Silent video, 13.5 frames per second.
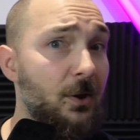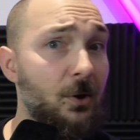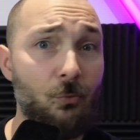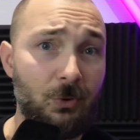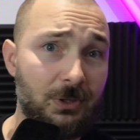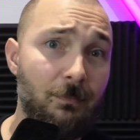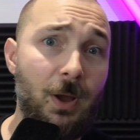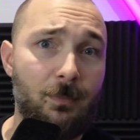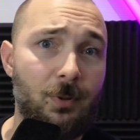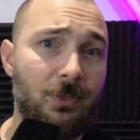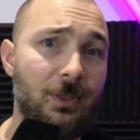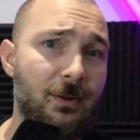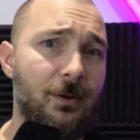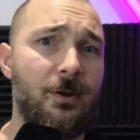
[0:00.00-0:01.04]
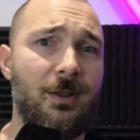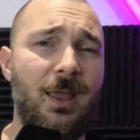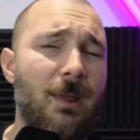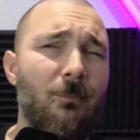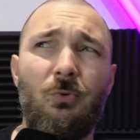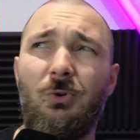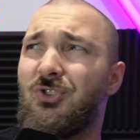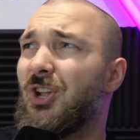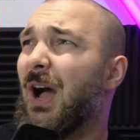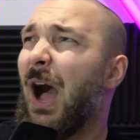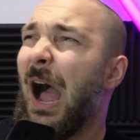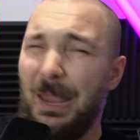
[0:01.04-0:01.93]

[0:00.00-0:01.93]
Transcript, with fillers: with my particular game which I